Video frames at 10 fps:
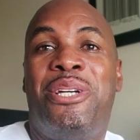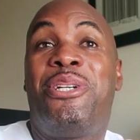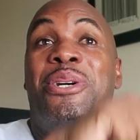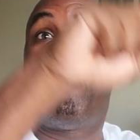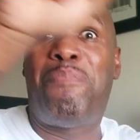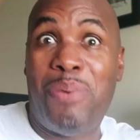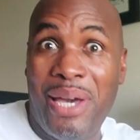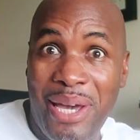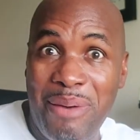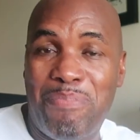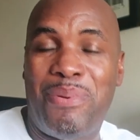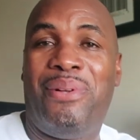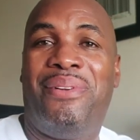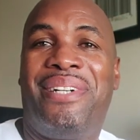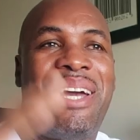your
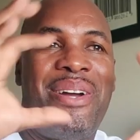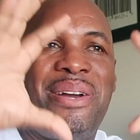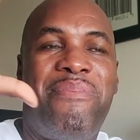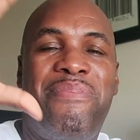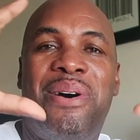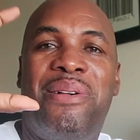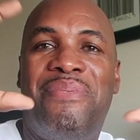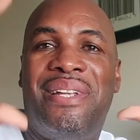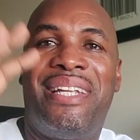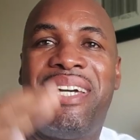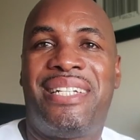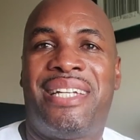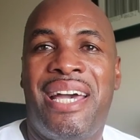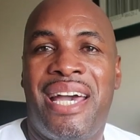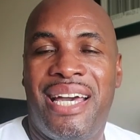people, they're involved in
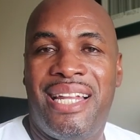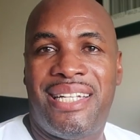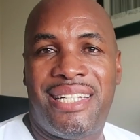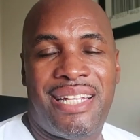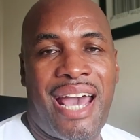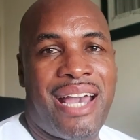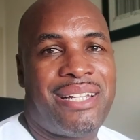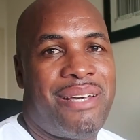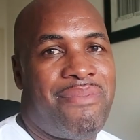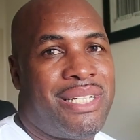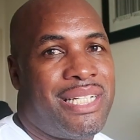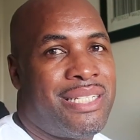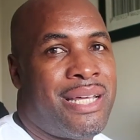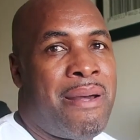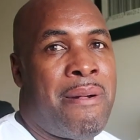these illicit
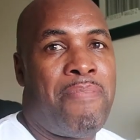activities.